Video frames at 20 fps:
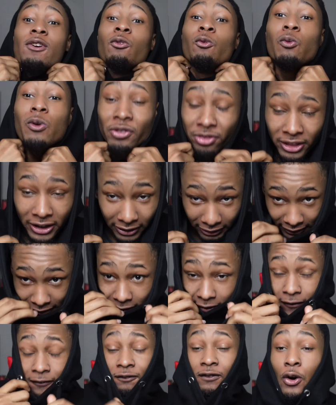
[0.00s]
within
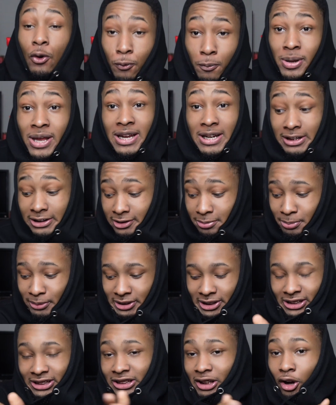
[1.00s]
four minutes
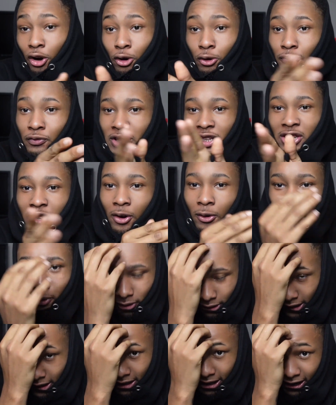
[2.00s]
because the whole video,
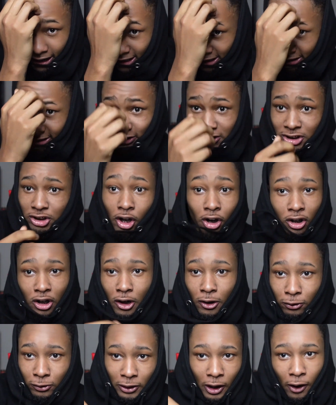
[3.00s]
like I ain't start
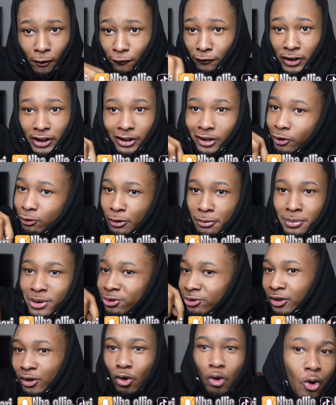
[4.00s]
off the whole video with me
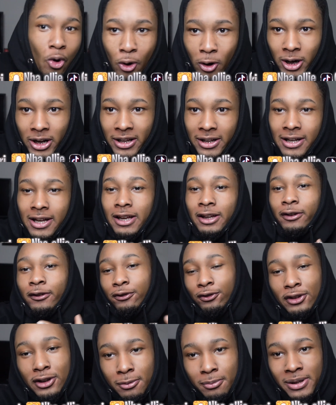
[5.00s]
recording. You
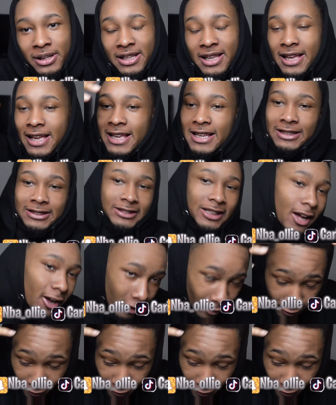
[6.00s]
feel me? It's not